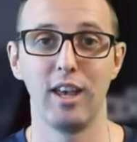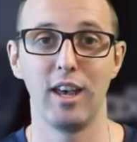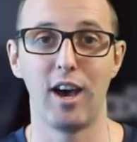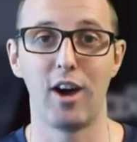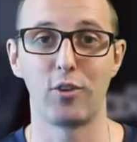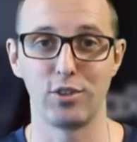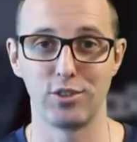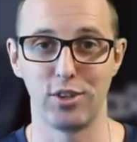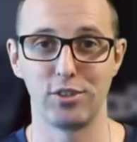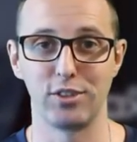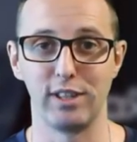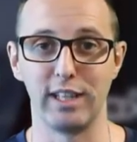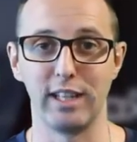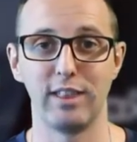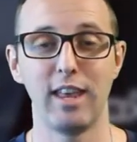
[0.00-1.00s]

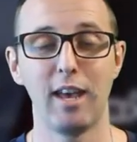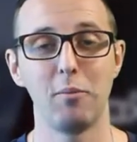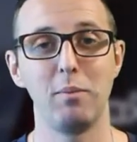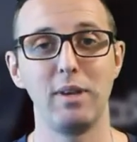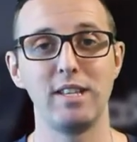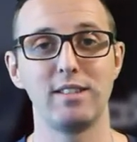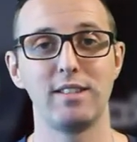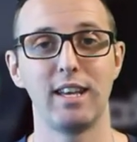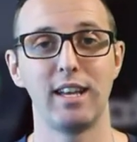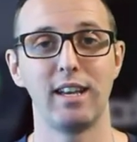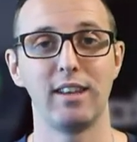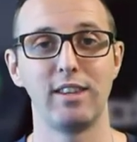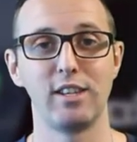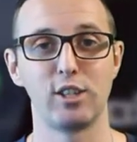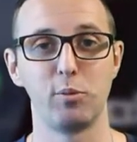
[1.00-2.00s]
horizontally. That means
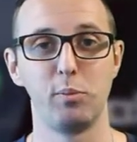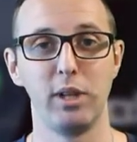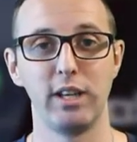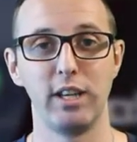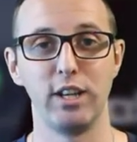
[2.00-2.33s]
that they're split